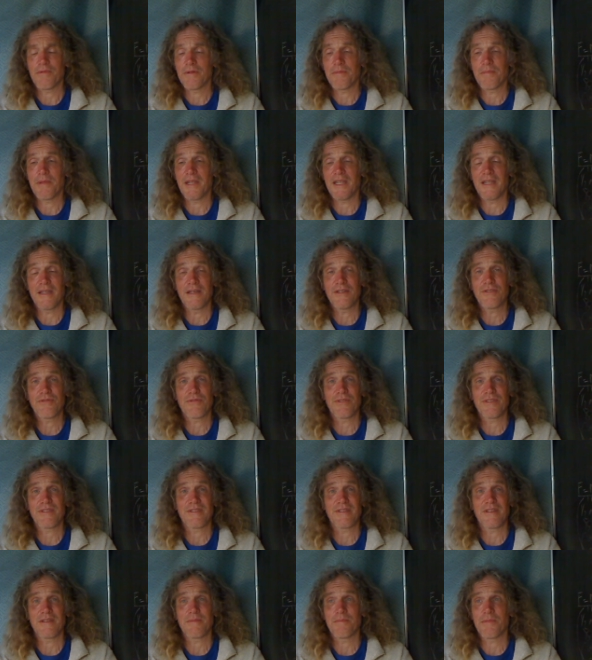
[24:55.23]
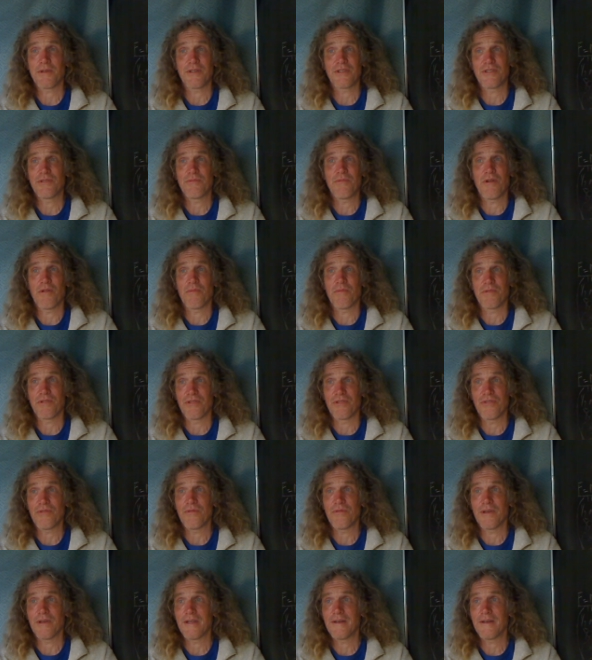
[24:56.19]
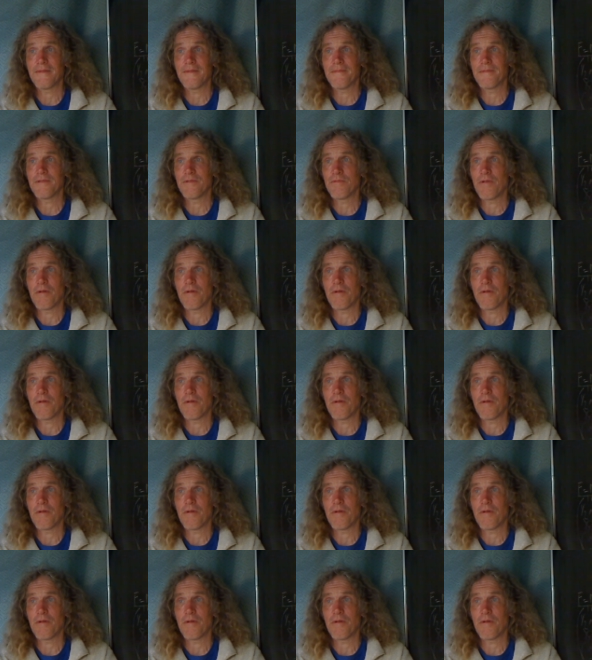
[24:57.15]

I would be interested, but you won't do it.